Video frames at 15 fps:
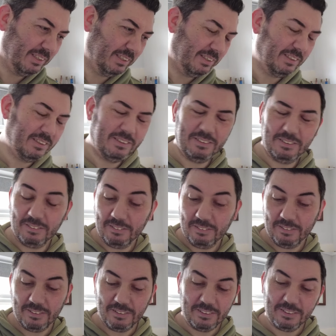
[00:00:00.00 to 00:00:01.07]
oh
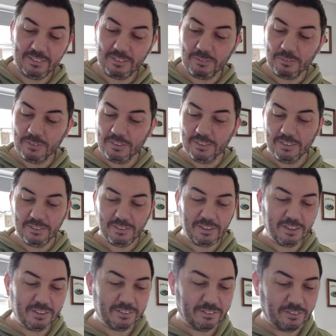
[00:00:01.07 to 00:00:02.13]
just I don't want I